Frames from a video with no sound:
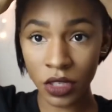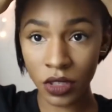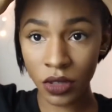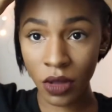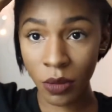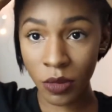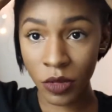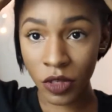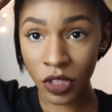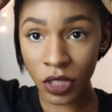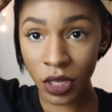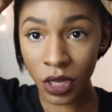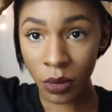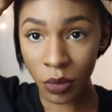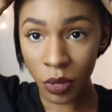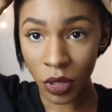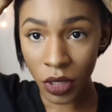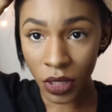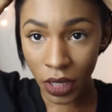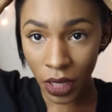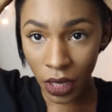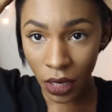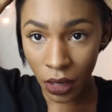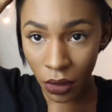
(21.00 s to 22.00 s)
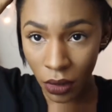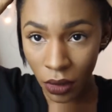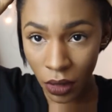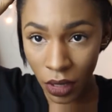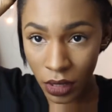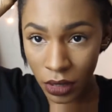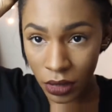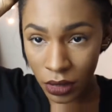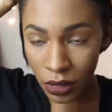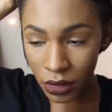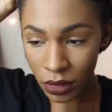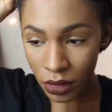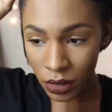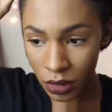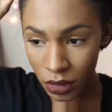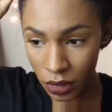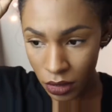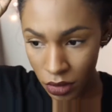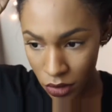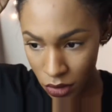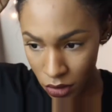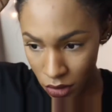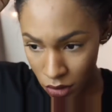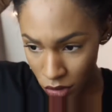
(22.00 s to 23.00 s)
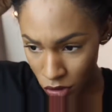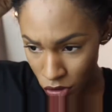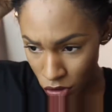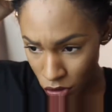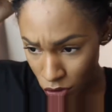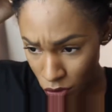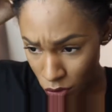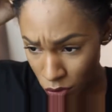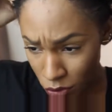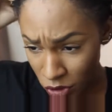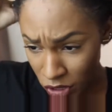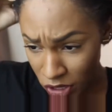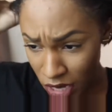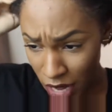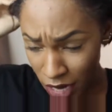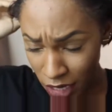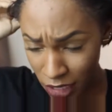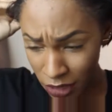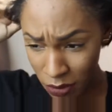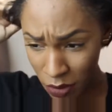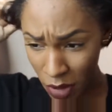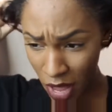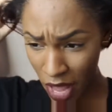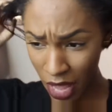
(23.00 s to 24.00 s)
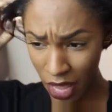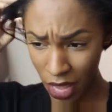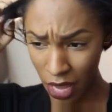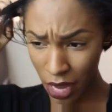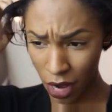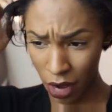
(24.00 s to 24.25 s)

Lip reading: So I'm just going to put that on to protect my